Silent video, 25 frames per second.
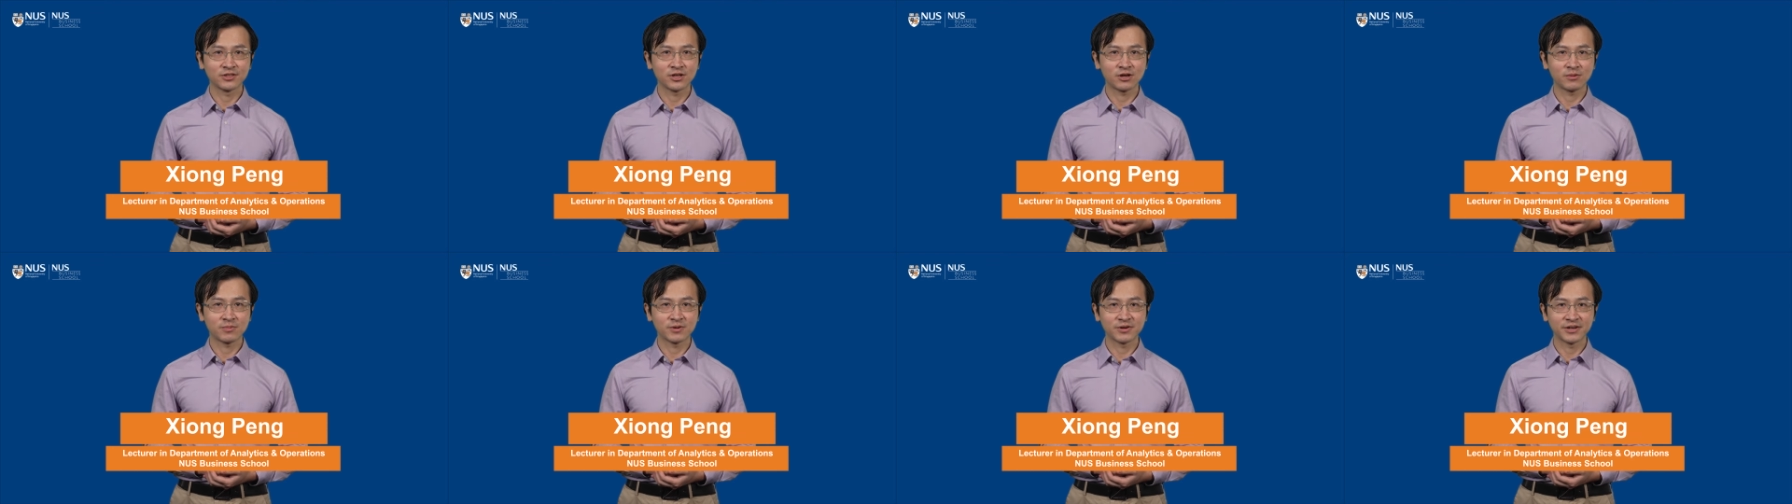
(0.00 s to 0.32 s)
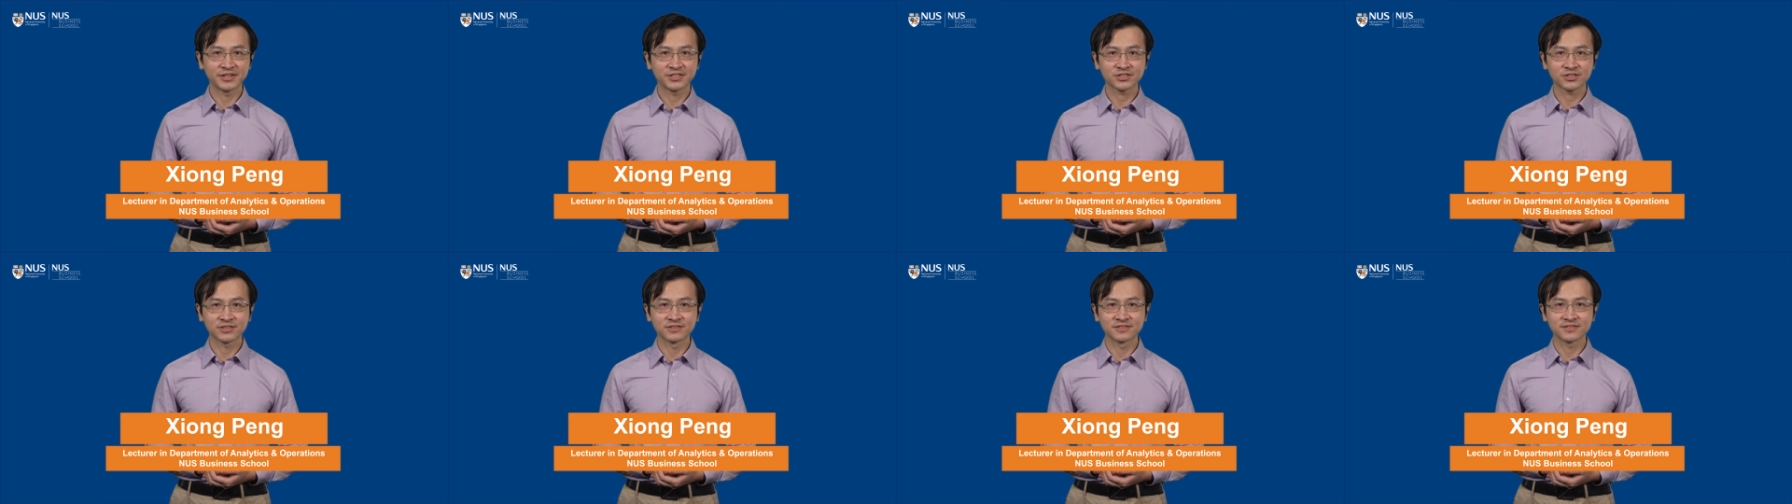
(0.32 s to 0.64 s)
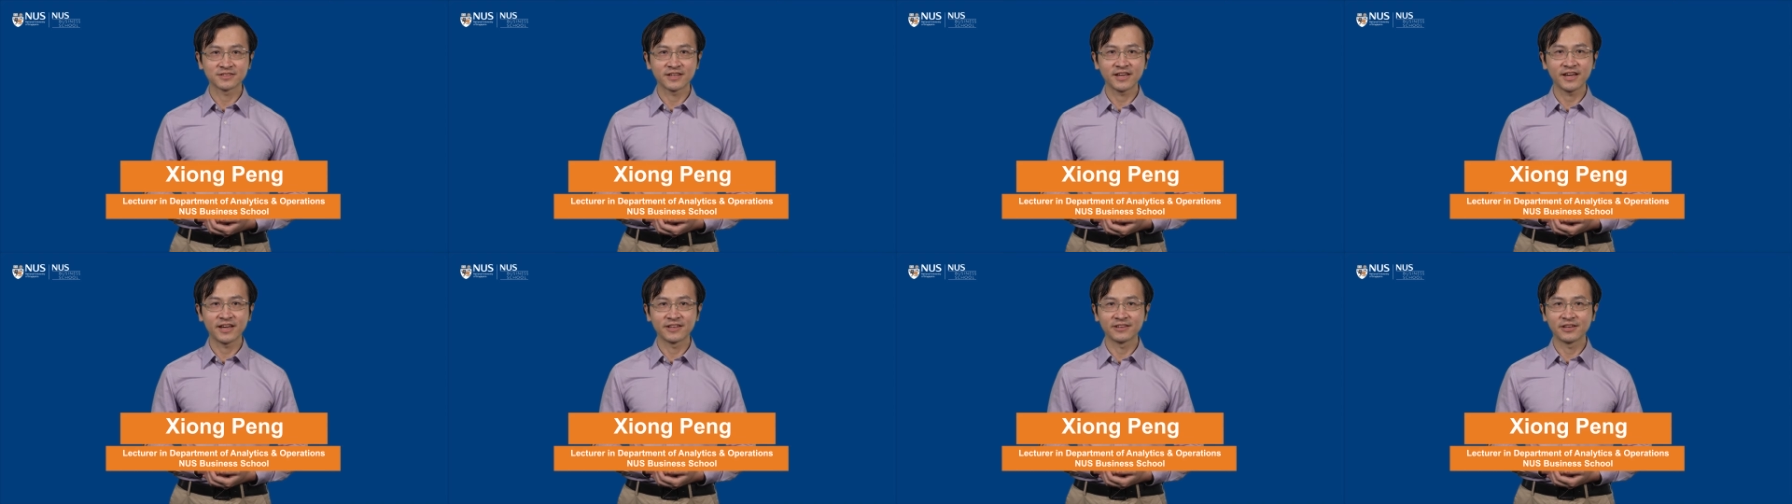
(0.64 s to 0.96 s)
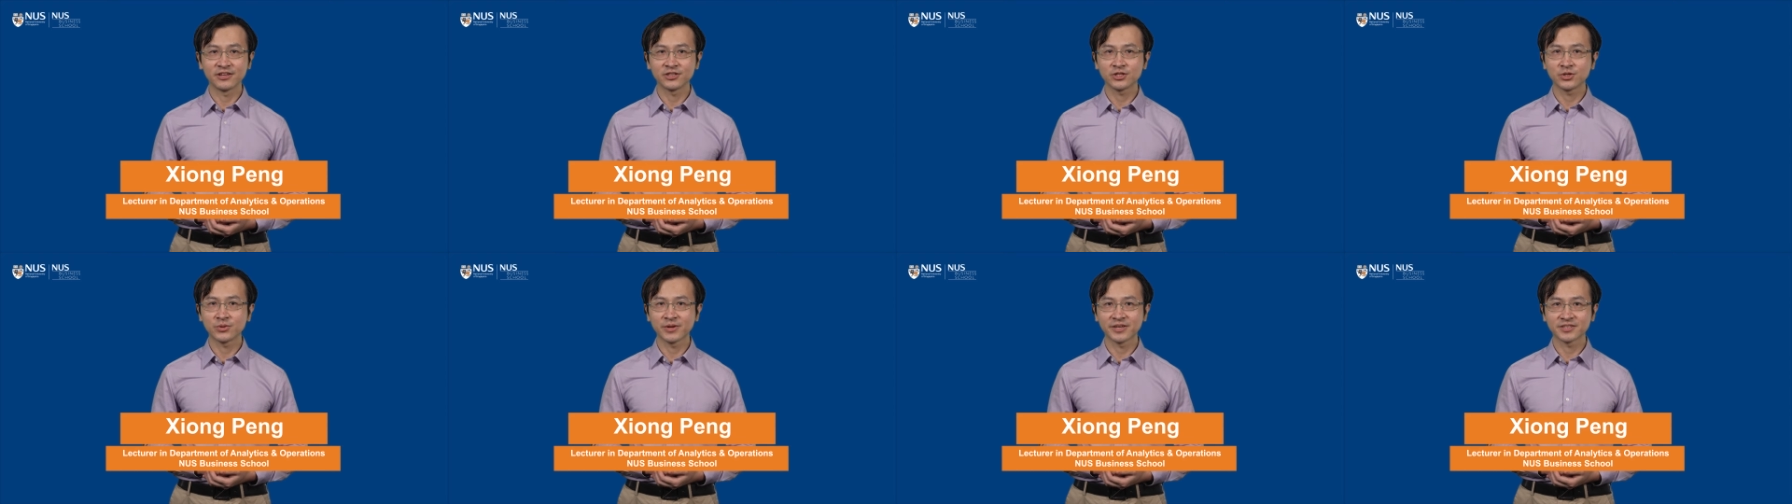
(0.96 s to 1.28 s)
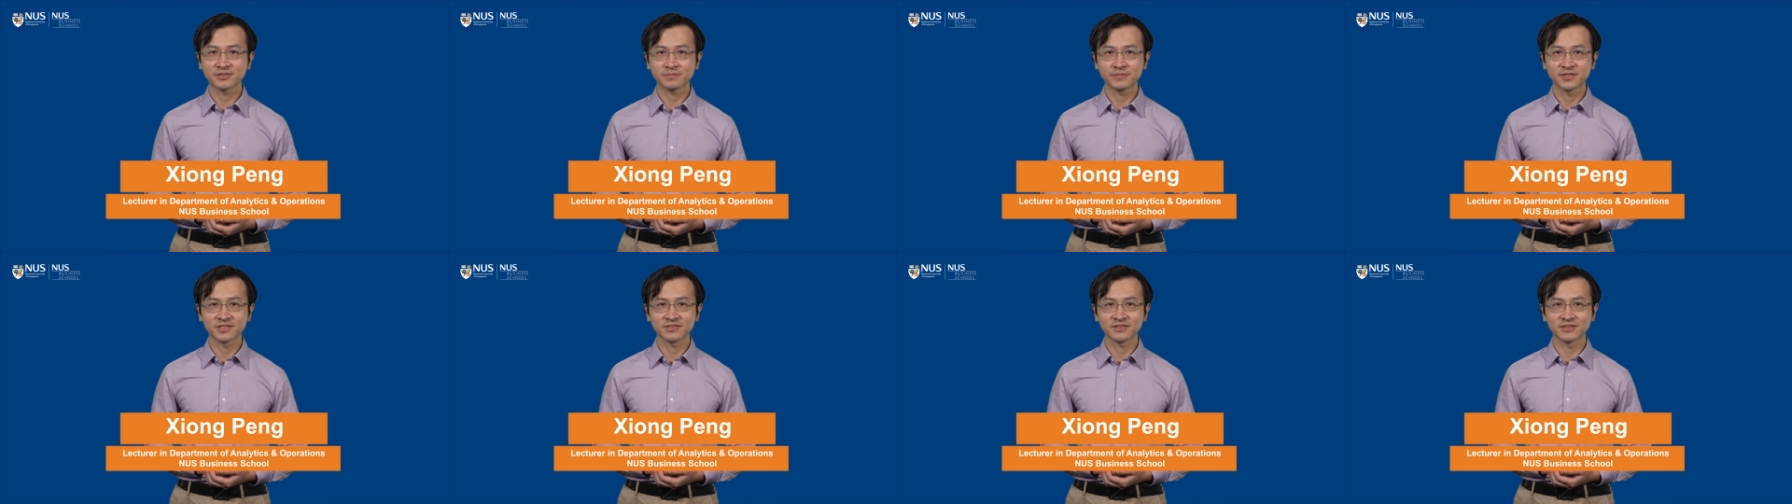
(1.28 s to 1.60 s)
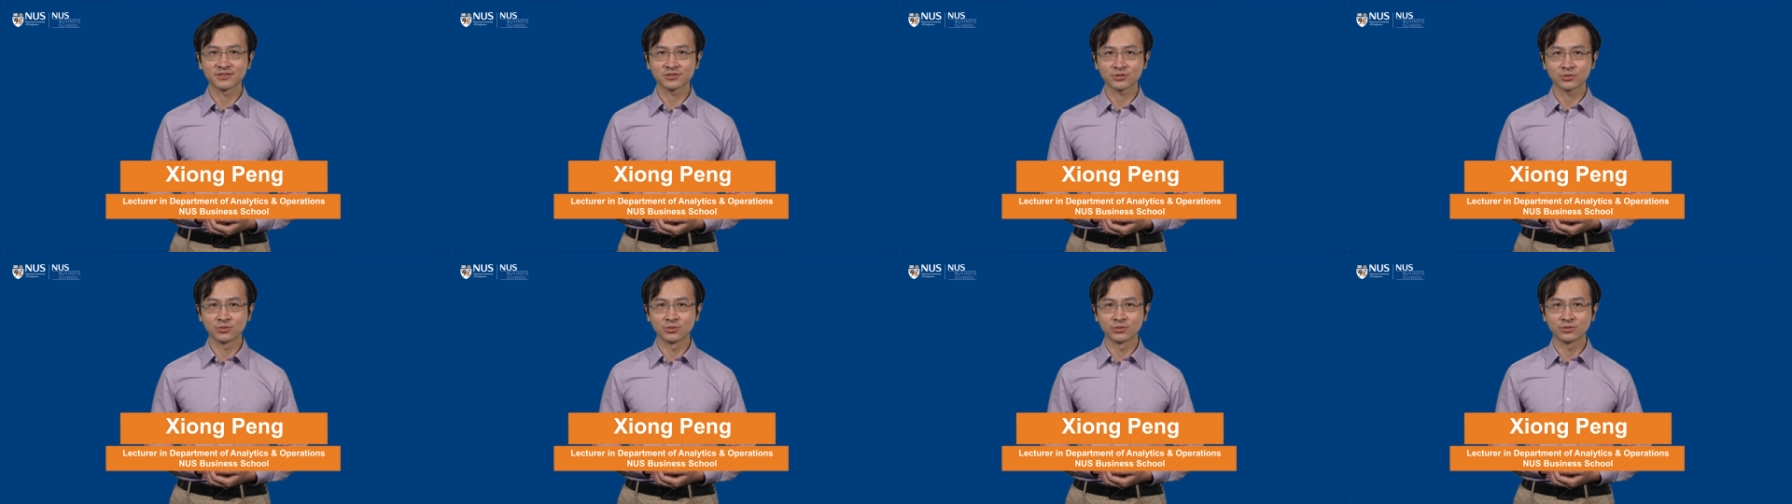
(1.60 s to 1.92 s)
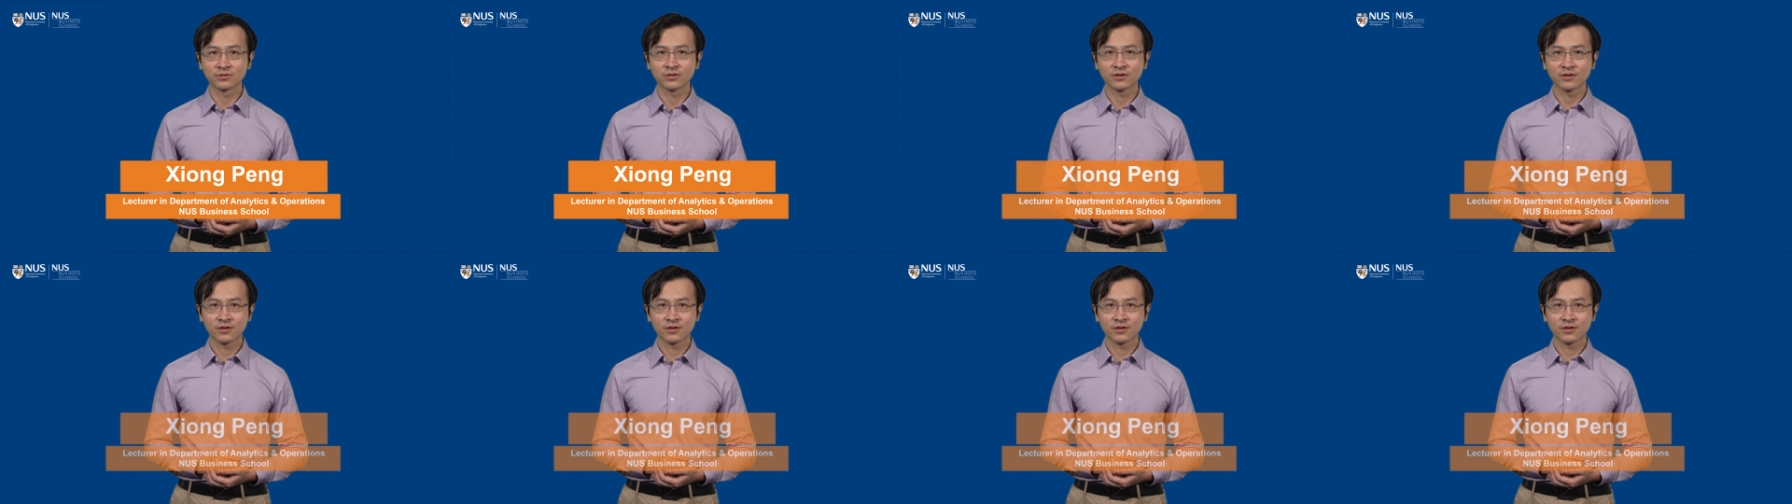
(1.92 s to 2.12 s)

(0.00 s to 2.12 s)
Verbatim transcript: Operations at NUS Business School.